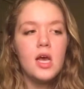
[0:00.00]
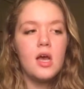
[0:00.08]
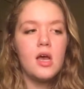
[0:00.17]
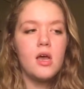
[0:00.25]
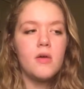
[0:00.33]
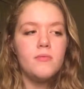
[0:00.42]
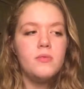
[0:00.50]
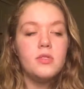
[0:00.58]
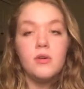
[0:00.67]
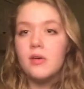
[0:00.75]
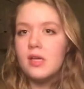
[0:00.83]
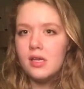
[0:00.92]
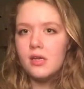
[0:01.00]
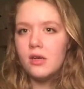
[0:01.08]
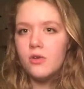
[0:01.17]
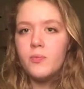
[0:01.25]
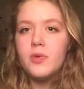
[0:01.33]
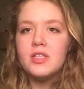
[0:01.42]
So, you
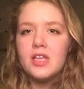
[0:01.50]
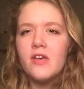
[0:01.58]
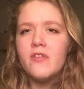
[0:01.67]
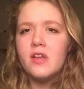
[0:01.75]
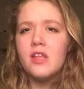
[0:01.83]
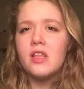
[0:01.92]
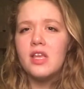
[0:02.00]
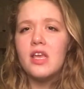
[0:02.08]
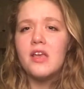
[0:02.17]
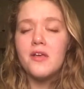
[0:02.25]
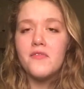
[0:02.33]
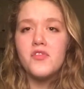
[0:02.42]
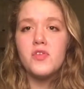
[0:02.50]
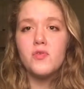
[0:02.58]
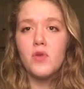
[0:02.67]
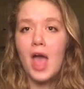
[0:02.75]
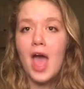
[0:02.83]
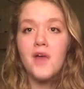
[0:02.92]
know, but definitely if
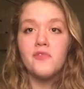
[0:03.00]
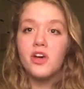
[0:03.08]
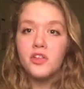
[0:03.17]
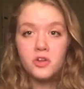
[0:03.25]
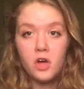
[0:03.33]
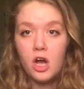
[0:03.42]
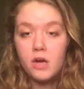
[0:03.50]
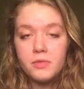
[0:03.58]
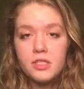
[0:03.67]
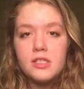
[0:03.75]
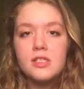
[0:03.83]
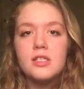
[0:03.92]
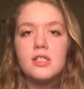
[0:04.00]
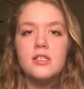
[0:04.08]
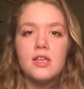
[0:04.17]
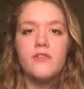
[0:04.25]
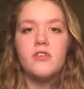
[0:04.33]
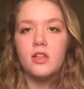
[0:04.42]
you have other options, then
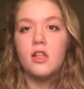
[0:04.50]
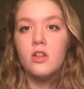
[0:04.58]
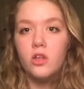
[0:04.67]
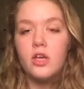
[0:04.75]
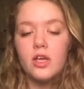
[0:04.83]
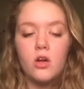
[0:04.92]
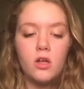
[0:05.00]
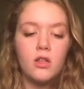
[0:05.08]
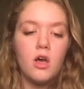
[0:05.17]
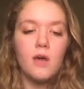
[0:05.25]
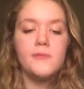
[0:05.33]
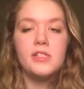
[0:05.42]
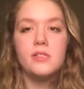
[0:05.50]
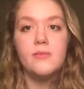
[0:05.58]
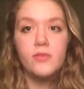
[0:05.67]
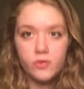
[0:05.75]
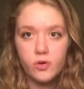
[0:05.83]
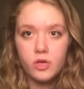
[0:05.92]
definitely look at all the options
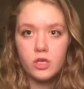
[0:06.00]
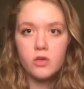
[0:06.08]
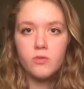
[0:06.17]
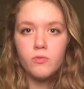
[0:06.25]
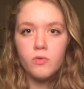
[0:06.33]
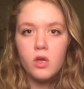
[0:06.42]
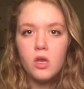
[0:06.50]
before you